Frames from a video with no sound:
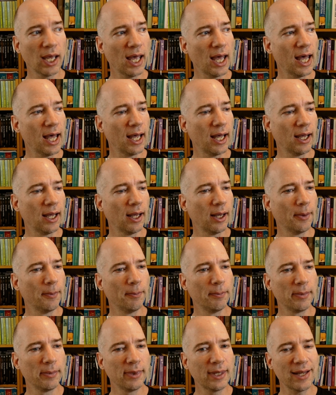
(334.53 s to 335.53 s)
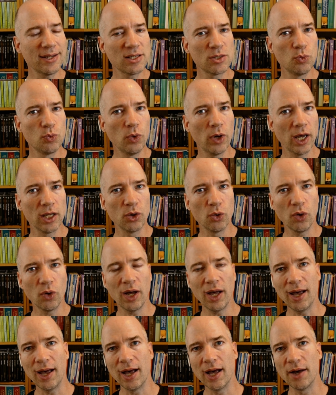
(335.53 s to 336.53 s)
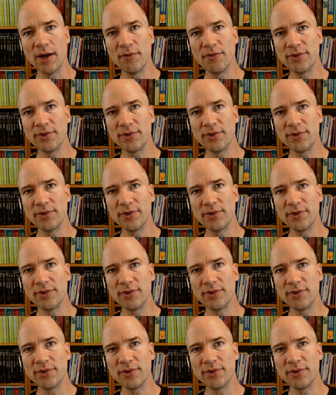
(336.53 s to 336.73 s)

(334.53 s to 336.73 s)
That's where you have